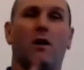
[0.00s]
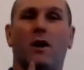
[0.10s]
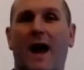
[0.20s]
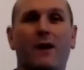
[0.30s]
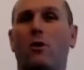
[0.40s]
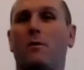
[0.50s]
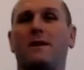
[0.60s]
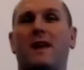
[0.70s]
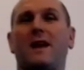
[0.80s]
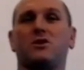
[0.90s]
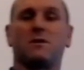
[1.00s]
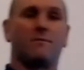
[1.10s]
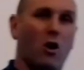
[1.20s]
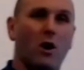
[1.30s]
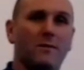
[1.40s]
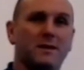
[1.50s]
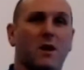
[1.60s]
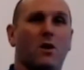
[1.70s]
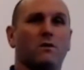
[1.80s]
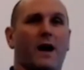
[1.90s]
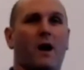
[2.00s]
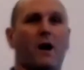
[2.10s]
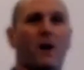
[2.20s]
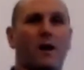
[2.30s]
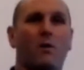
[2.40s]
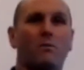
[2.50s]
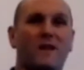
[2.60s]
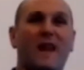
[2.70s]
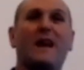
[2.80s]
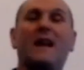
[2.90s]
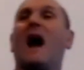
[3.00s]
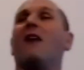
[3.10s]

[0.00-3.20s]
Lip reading: I had a couple of teachers in primary school that I don't particularly